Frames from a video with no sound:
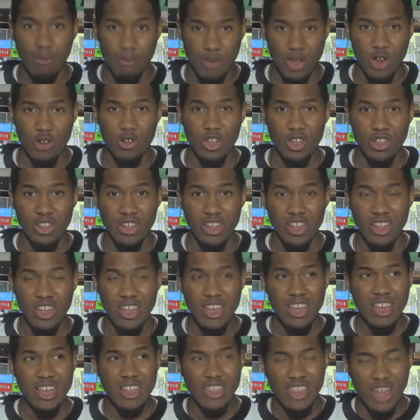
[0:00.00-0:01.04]
period.
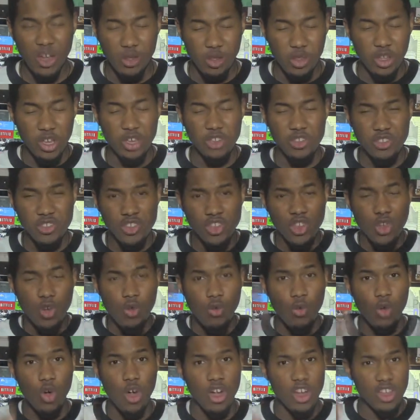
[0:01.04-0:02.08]
Now, this
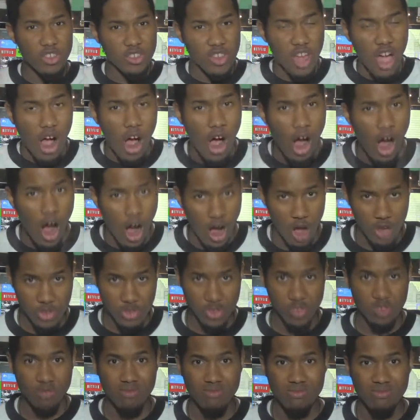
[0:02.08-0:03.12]
was
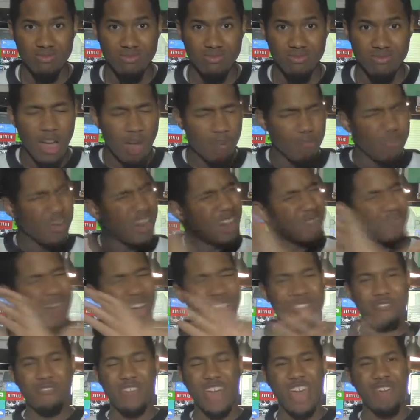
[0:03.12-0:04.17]
awesome. But
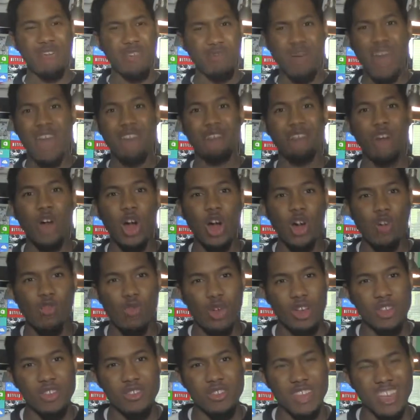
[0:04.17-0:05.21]
my favorite by far
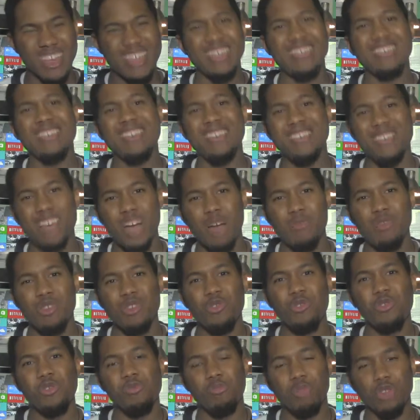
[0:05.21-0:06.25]
was the
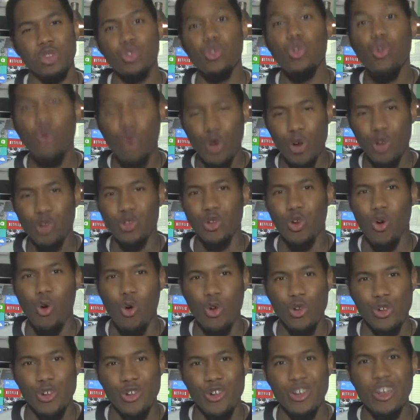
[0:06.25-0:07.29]
ECW's Blue World
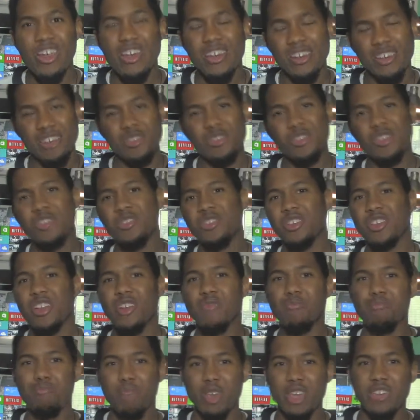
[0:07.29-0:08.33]
Order, consisting
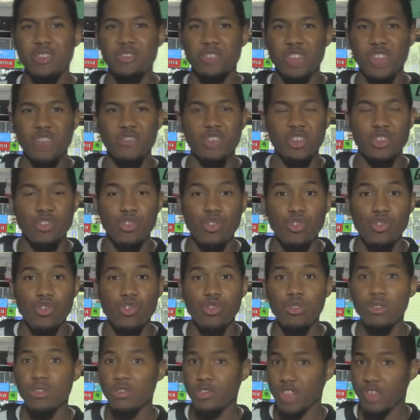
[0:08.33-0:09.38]
of Big Stevie
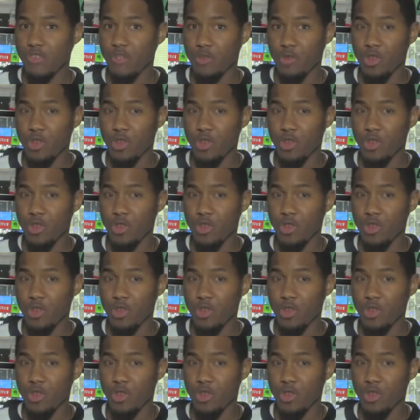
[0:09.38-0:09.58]
Cool, Stevie